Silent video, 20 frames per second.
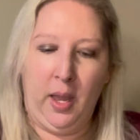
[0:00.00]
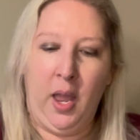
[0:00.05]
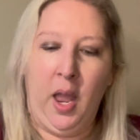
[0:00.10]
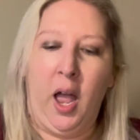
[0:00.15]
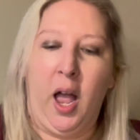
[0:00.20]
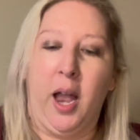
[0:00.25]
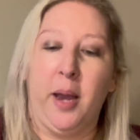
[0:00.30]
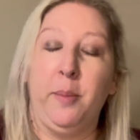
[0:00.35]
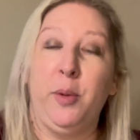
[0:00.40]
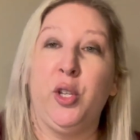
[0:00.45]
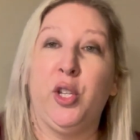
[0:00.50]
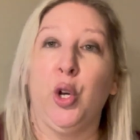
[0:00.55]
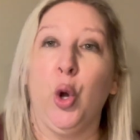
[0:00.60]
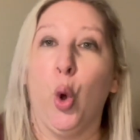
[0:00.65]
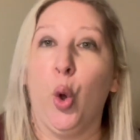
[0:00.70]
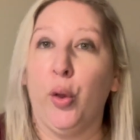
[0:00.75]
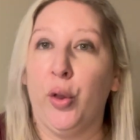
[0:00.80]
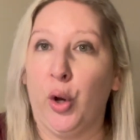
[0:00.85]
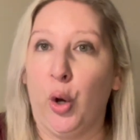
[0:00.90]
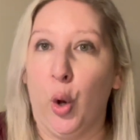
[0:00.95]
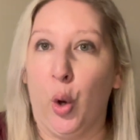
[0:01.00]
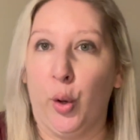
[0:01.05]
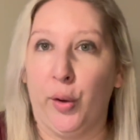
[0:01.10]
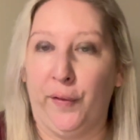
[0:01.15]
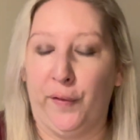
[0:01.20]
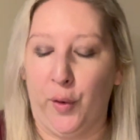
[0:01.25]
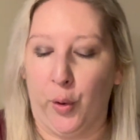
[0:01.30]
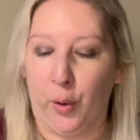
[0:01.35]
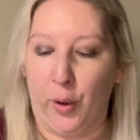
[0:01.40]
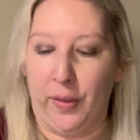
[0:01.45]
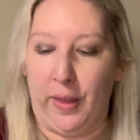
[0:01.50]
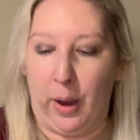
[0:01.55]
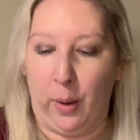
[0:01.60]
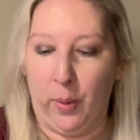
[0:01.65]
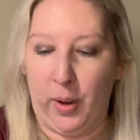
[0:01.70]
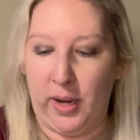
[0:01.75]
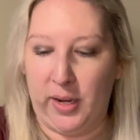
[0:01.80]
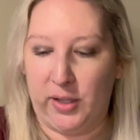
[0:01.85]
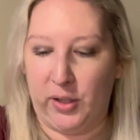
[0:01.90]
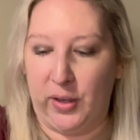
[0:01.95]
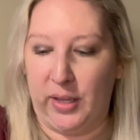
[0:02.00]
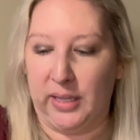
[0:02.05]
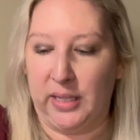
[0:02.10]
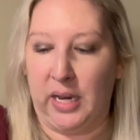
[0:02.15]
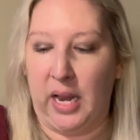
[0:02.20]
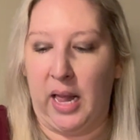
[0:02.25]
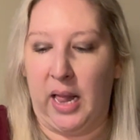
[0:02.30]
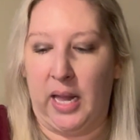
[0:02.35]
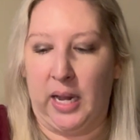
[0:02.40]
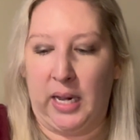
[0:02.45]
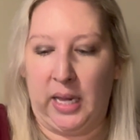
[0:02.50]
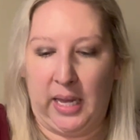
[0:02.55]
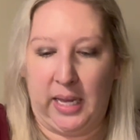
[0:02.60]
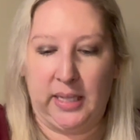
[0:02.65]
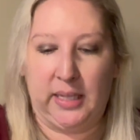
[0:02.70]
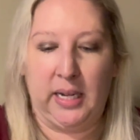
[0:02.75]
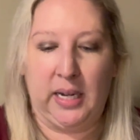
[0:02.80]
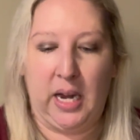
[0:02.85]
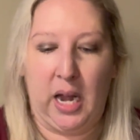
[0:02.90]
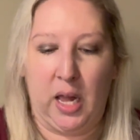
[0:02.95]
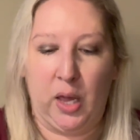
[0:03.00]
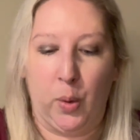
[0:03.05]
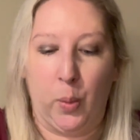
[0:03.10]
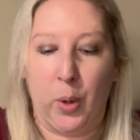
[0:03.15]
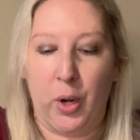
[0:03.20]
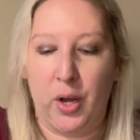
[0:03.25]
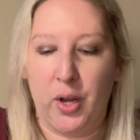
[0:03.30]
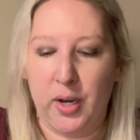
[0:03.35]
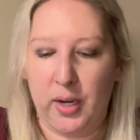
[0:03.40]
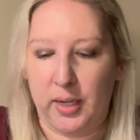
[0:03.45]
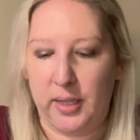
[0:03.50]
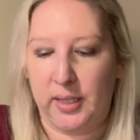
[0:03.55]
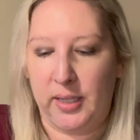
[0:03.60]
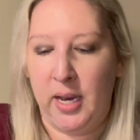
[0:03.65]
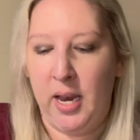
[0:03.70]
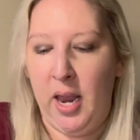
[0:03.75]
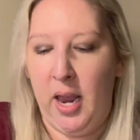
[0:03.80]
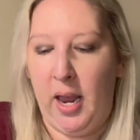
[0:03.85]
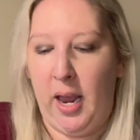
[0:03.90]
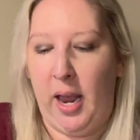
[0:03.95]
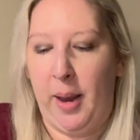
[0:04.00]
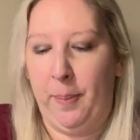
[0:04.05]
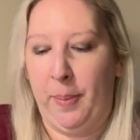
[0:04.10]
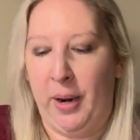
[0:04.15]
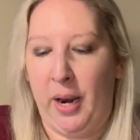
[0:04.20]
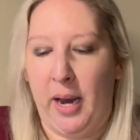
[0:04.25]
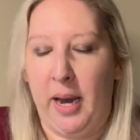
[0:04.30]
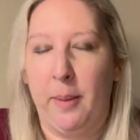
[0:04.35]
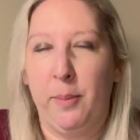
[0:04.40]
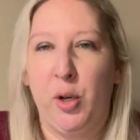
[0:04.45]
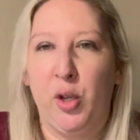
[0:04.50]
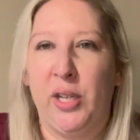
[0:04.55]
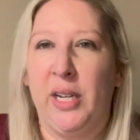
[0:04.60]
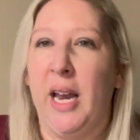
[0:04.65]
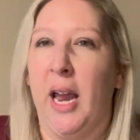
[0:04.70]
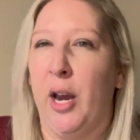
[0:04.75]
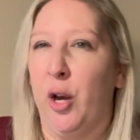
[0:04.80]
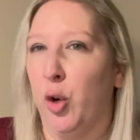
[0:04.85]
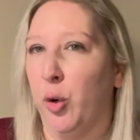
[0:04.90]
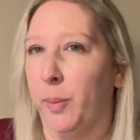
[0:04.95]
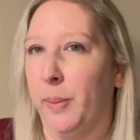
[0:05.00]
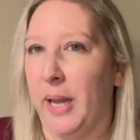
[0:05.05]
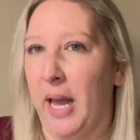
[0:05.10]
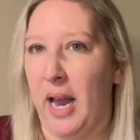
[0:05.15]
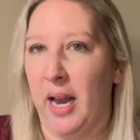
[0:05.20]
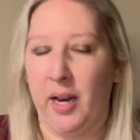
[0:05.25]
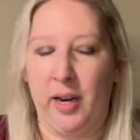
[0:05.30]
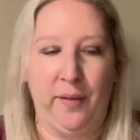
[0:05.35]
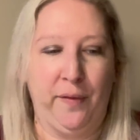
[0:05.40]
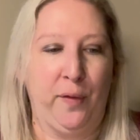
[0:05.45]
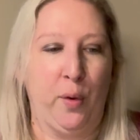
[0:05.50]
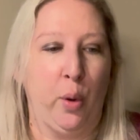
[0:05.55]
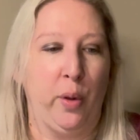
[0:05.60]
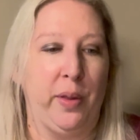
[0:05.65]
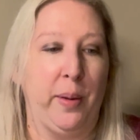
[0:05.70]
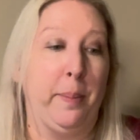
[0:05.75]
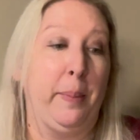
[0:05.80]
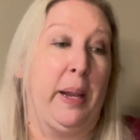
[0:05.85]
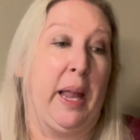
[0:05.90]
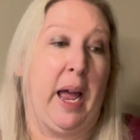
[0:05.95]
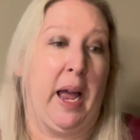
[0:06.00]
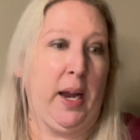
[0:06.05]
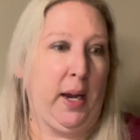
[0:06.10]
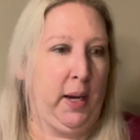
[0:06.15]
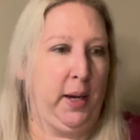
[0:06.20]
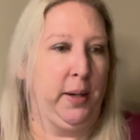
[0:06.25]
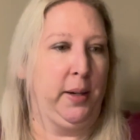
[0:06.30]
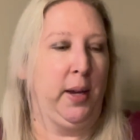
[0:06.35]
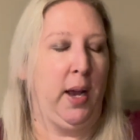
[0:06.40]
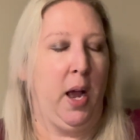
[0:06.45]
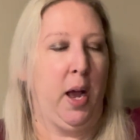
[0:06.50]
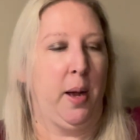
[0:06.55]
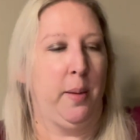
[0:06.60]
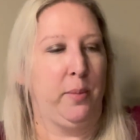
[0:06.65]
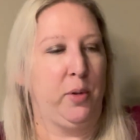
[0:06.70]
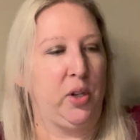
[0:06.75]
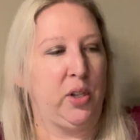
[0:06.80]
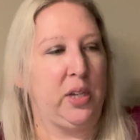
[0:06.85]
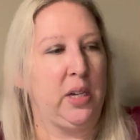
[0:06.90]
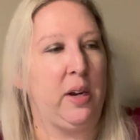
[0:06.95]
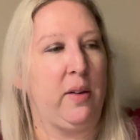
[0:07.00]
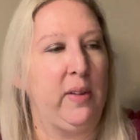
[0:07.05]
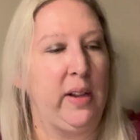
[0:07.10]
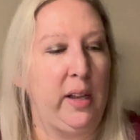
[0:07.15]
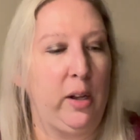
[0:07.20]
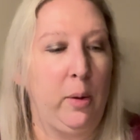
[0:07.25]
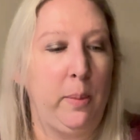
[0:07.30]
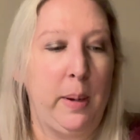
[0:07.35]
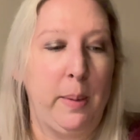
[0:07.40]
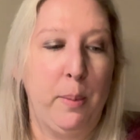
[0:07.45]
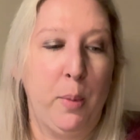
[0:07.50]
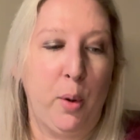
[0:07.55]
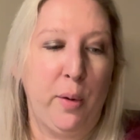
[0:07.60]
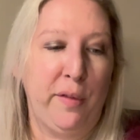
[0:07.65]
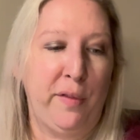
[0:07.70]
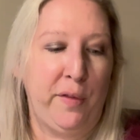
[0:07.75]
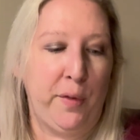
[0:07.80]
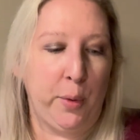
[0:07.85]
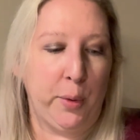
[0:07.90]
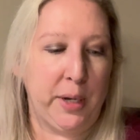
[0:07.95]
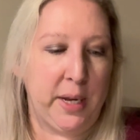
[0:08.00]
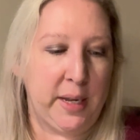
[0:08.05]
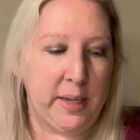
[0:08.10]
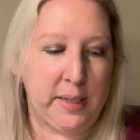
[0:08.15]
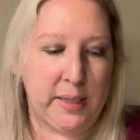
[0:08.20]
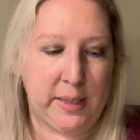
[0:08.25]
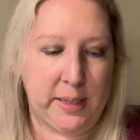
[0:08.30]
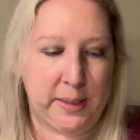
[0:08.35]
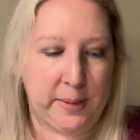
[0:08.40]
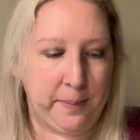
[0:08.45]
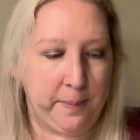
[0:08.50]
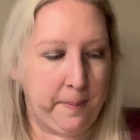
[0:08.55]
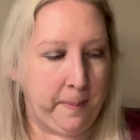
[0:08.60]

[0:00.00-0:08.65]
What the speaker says: I'm using all the called for on that one, so that's Classic Colorworks, but I am using Angora Black for the black, just to give it a little bit more fullness.